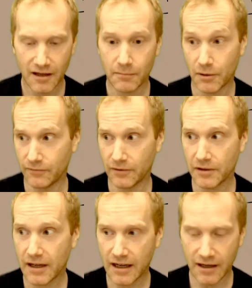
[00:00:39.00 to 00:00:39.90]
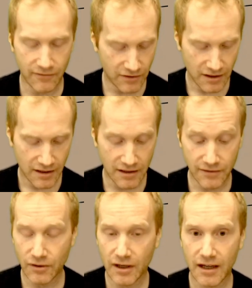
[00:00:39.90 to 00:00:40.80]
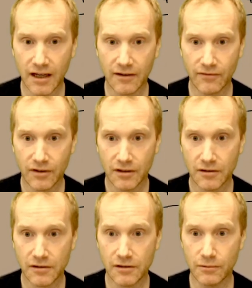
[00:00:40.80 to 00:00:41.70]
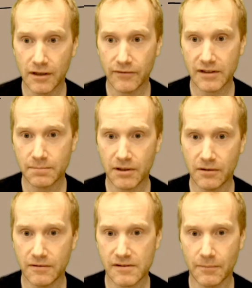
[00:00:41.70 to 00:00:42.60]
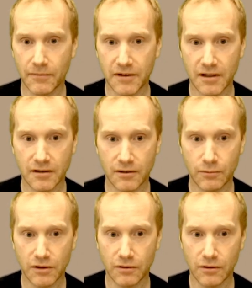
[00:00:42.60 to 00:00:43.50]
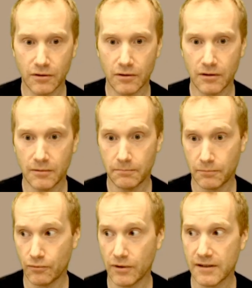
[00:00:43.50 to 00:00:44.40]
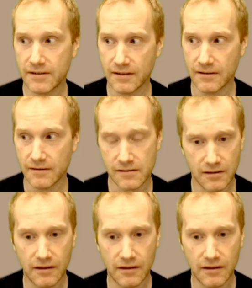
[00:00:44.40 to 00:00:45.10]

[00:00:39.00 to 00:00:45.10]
but hopefully you have. And if you have experienced something we call presence.